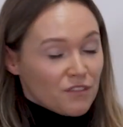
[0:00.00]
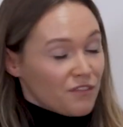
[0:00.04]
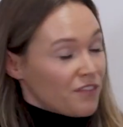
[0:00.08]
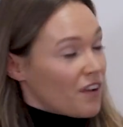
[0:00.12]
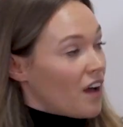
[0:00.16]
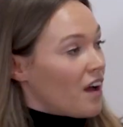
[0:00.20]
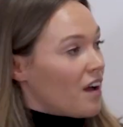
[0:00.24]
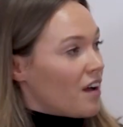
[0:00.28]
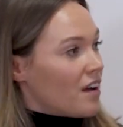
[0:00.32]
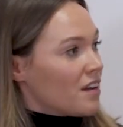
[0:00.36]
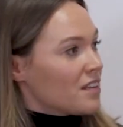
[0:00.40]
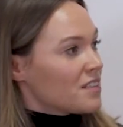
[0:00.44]

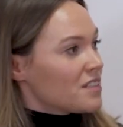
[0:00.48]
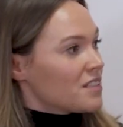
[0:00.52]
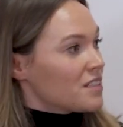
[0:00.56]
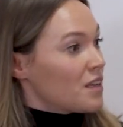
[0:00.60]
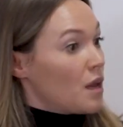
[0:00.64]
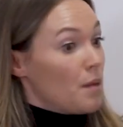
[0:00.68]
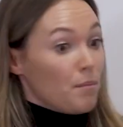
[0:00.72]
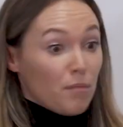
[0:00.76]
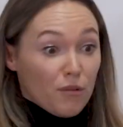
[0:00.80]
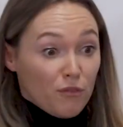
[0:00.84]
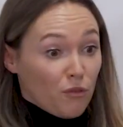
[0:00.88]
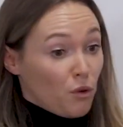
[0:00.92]
first
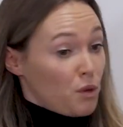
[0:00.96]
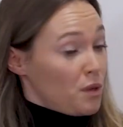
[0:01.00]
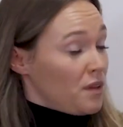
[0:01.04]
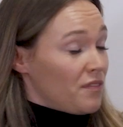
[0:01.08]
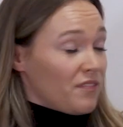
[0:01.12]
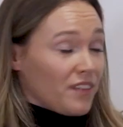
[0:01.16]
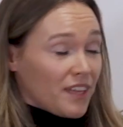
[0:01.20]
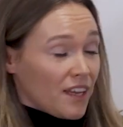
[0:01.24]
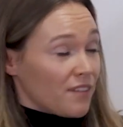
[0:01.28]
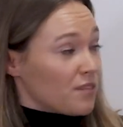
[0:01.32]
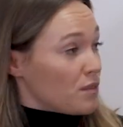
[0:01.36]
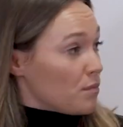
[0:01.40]
before you
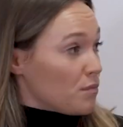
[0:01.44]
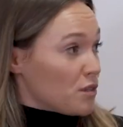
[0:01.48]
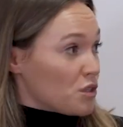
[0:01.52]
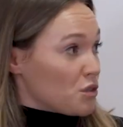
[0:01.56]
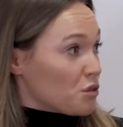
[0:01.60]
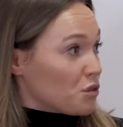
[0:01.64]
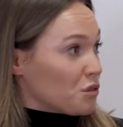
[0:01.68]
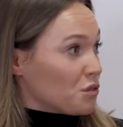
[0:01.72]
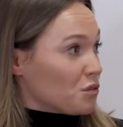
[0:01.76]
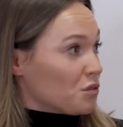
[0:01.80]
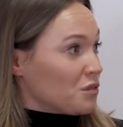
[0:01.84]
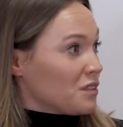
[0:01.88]
even give them the
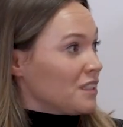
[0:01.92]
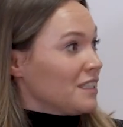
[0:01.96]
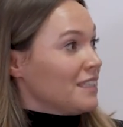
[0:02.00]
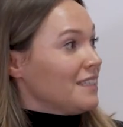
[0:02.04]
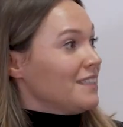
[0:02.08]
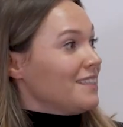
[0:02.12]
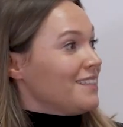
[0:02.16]
tool